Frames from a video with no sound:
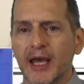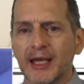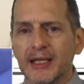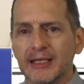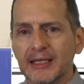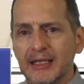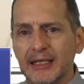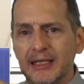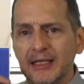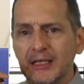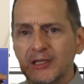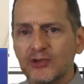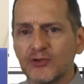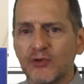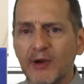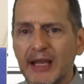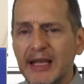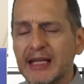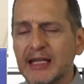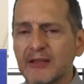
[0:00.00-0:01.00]
And in a
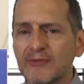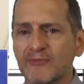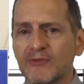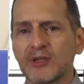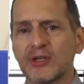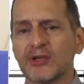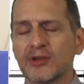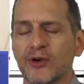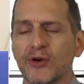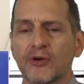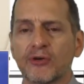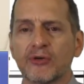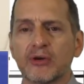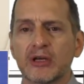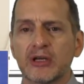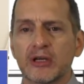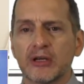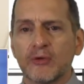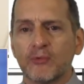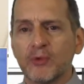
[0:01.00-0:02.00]
training video,
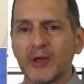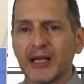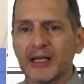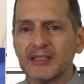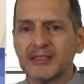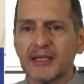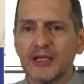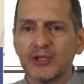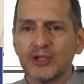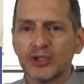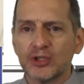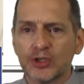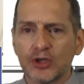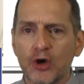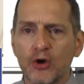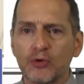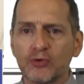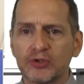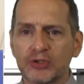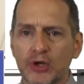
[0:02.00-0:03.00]
when I say
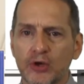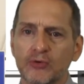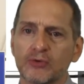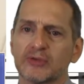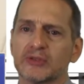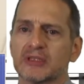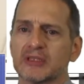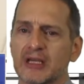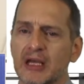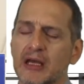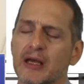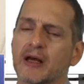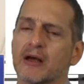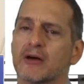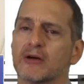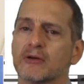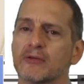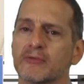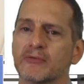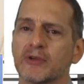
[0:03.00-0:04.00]
show, don't
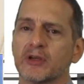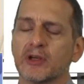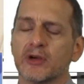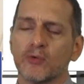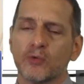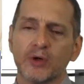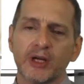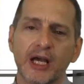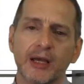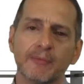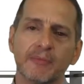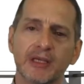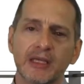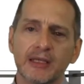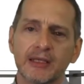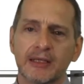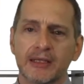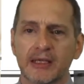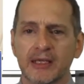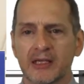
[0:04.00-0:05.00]
tell, what I
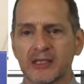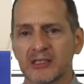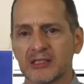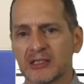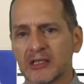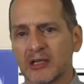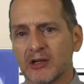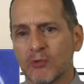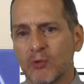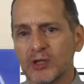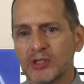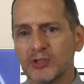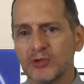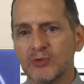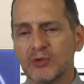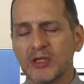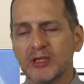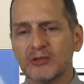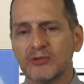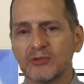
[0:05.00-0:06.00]
mean is, what
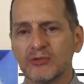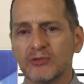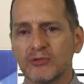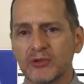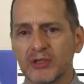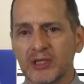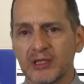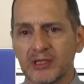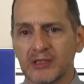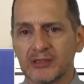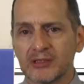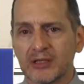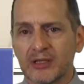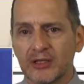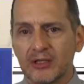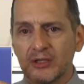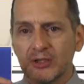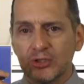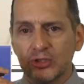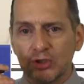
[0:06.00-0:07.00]
you can do is
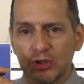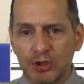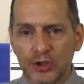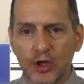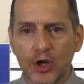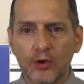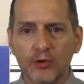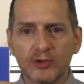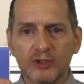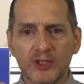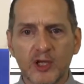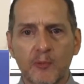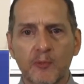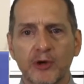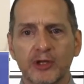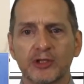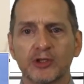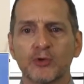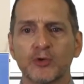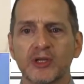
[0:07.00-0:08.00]
show
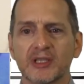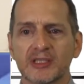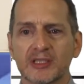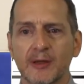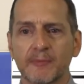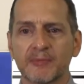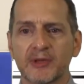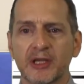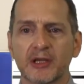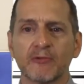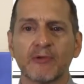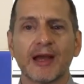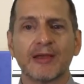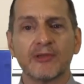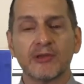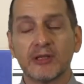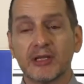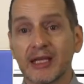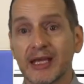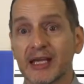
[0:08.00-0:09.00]
someone doing something
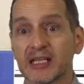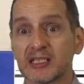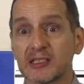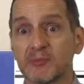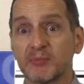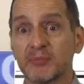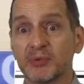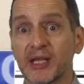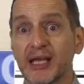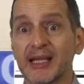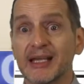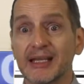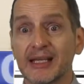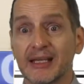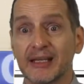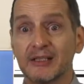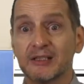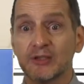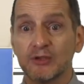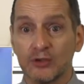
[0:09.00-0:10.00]
rather than
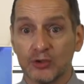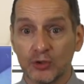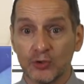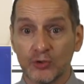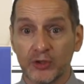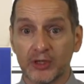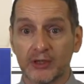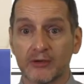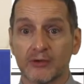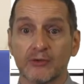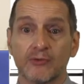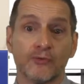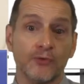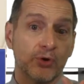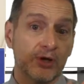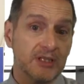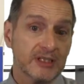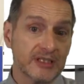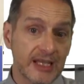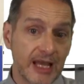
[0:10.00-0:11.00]
explaining to do it.
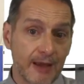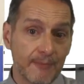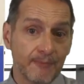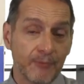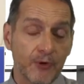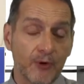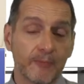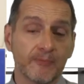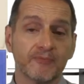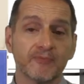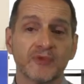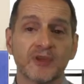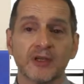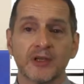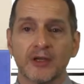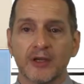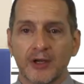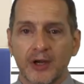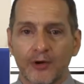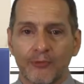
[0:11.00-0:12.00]
For example,
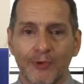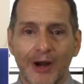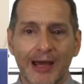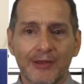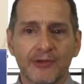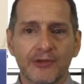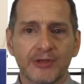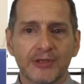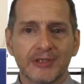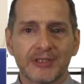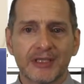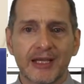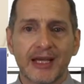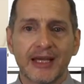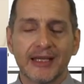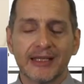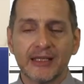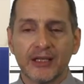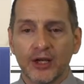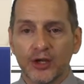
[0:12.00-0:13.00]
rather than
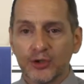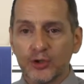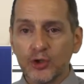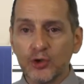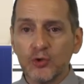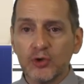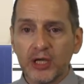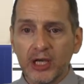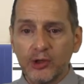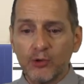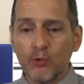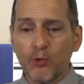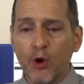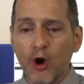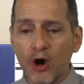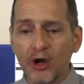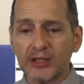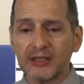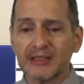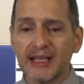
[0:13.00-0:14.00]
saying, you can
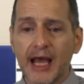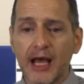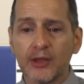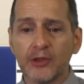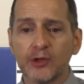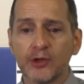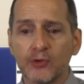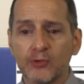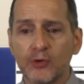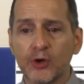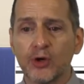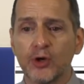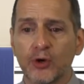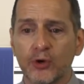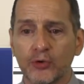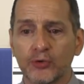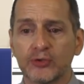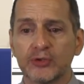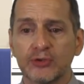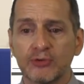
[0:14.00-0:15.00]
walk down the
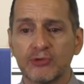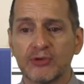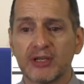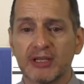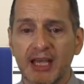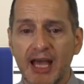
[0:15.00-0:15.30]
road to the